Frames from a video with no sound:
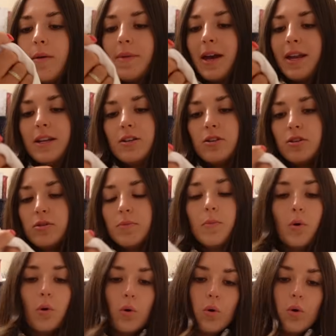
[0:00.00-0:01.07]
him that in a
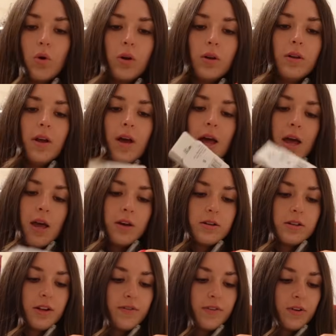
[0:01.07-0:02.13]
small
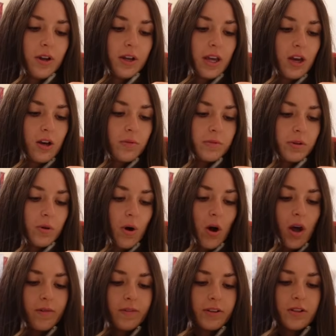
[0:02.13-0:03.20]
because I feel like it comes up
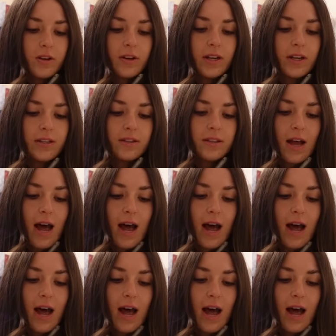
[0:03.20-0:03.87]
quite oversized.